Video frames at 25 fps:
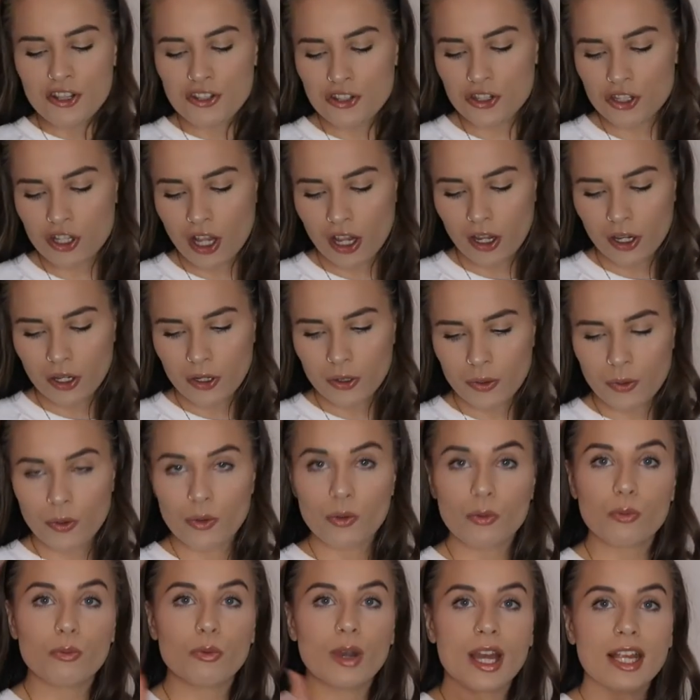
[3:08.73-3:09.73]

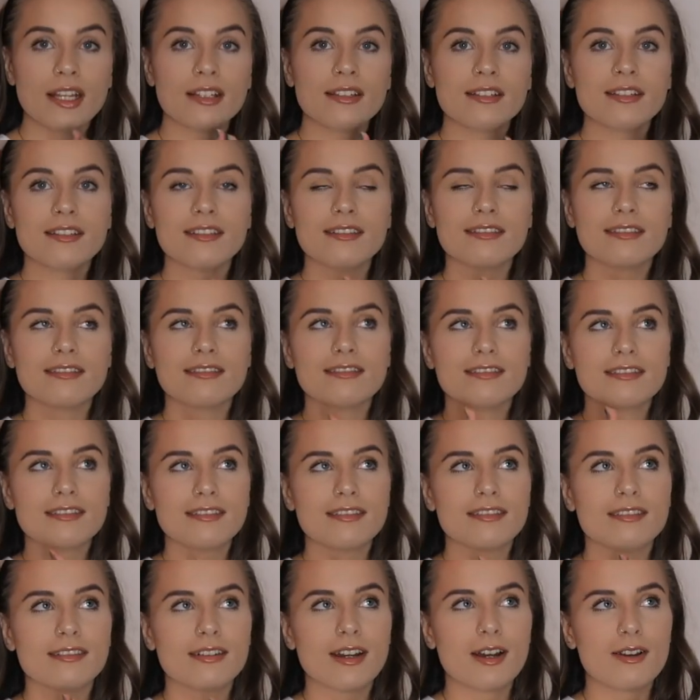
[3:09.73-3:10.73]
so when
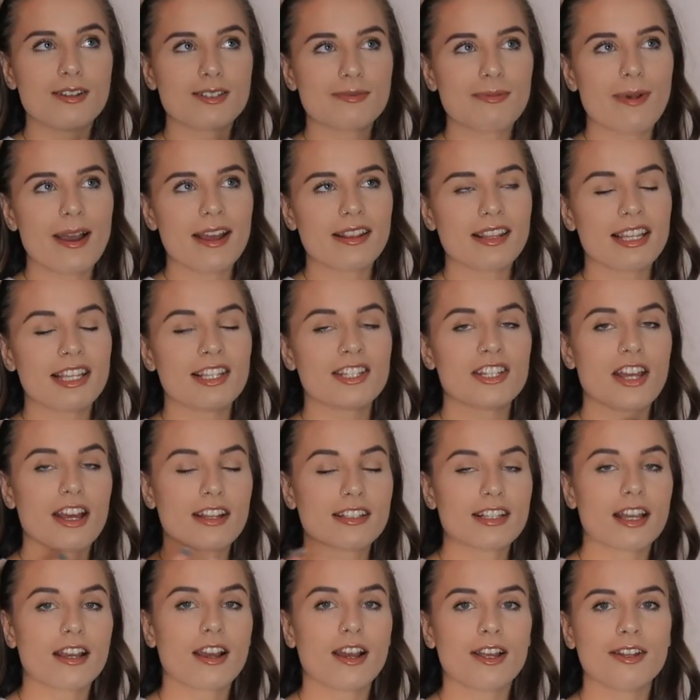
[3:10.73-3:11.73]
I was buying these
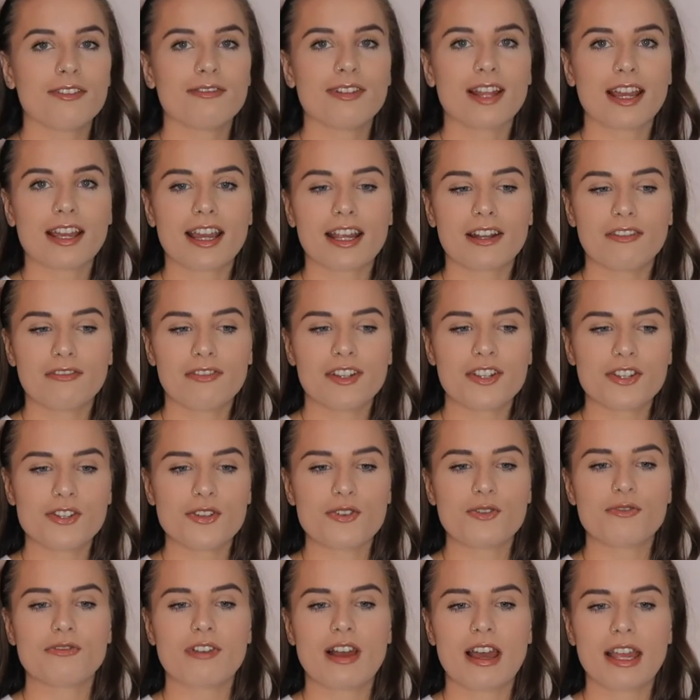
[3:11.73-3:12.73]
shirts I kind of like had a
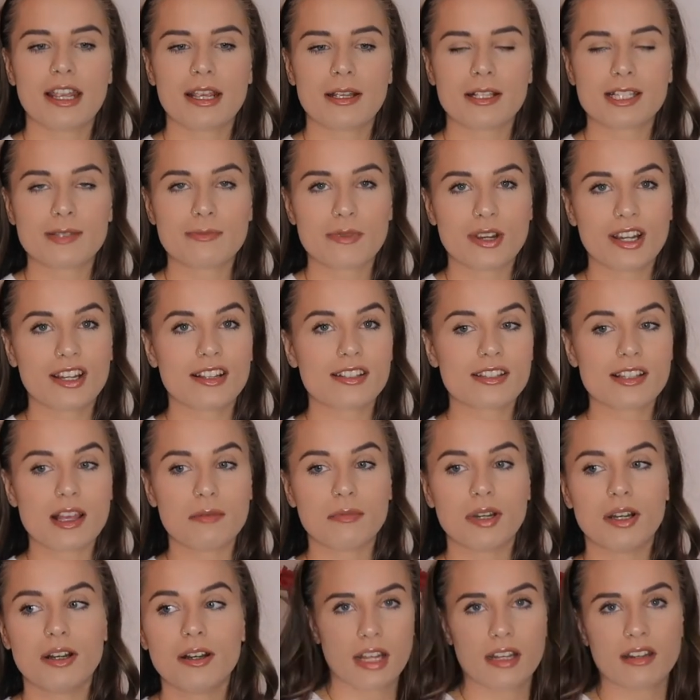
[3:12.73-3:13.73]
vision of like spring
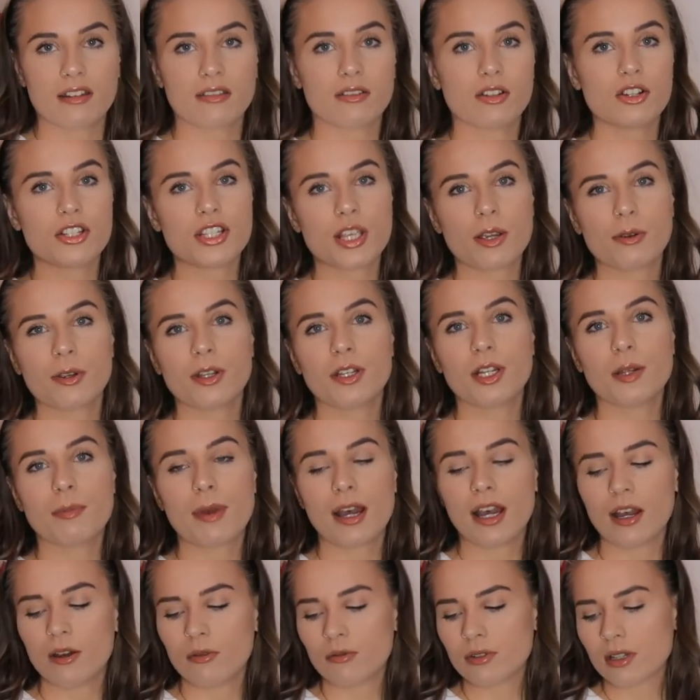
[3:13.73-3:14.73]
summer and because they are only a
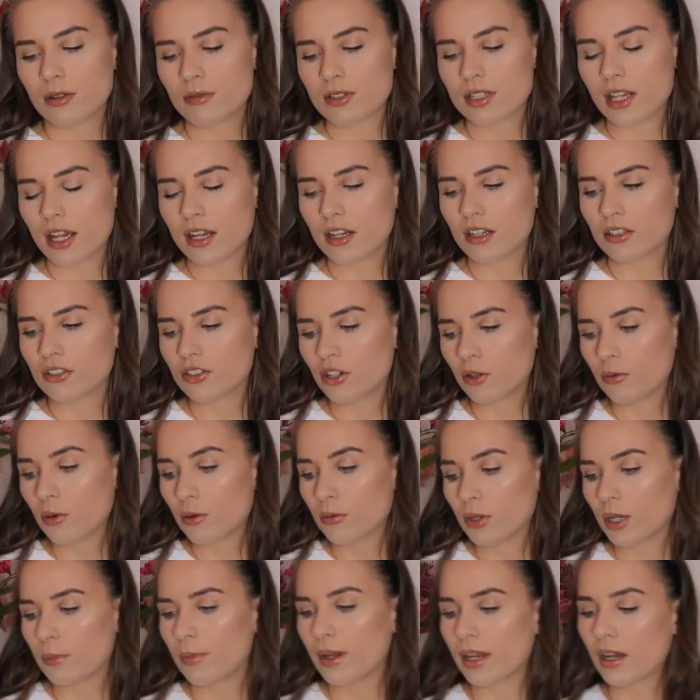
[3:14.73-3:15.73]
pound I was like do not
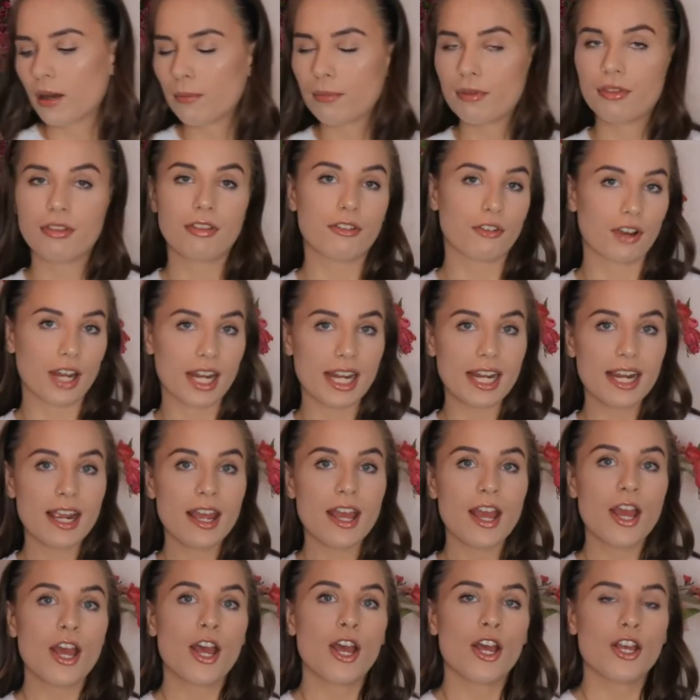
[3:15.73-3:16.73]
want i to pick up three
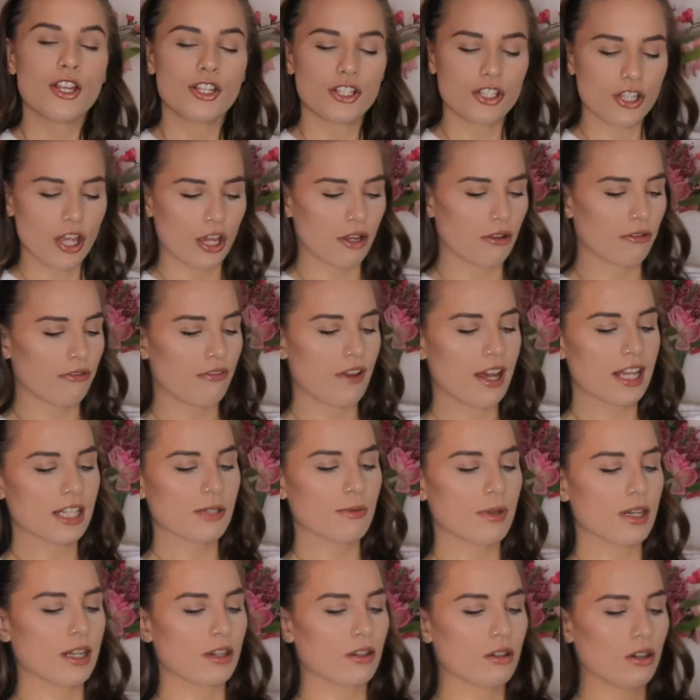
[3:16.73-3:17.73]
so the first
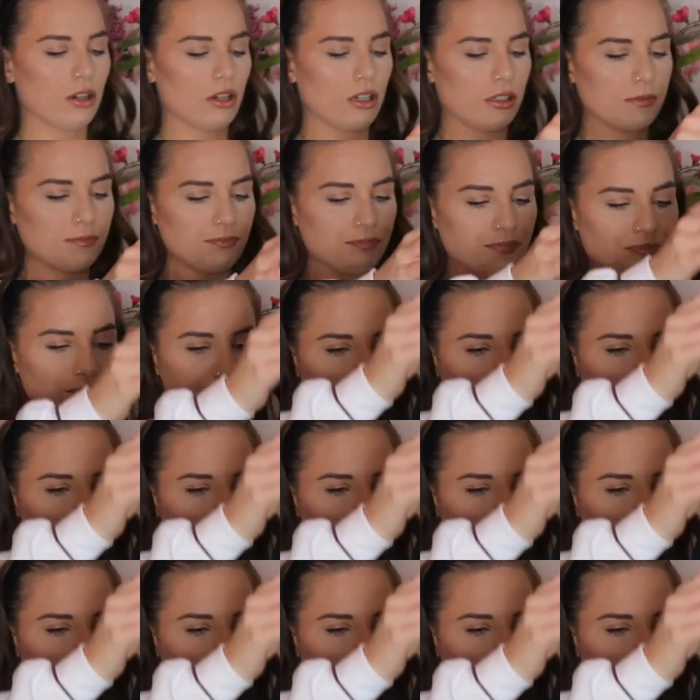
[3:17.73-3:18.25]
one I got